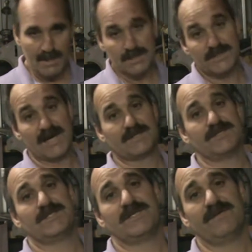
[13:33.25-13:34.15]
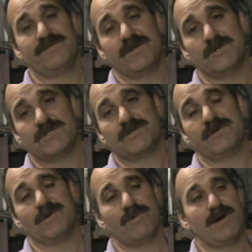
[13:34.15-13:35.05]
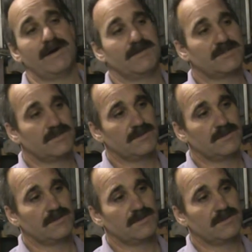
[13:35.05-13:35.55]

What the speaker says: is actually stuff that OSHA requires.